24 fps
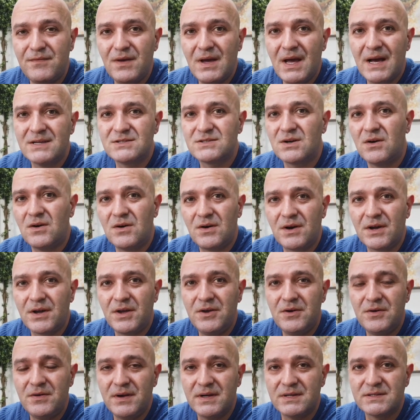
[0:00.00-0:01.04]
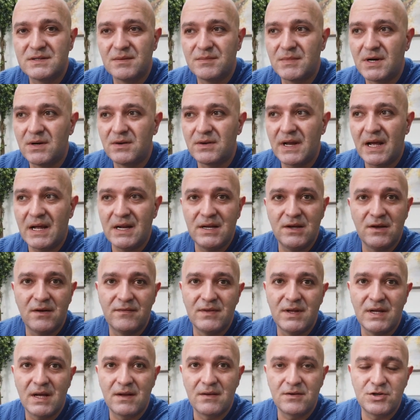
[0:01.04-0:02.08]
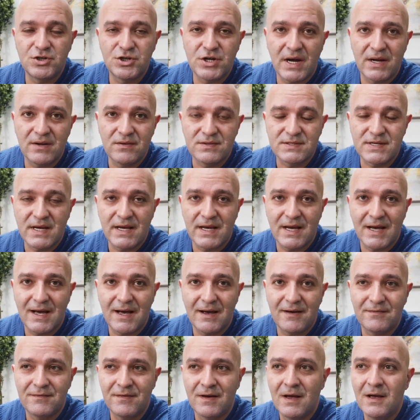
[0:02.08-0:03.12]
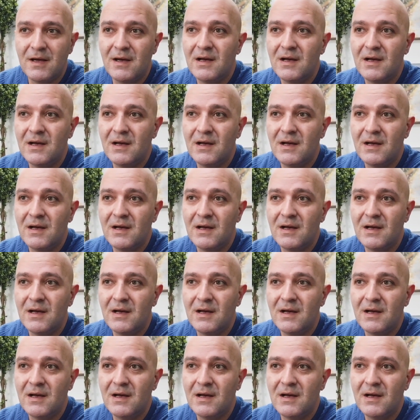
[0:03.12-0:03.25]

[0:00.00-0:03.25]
you guys are curious about any of the other channels I have,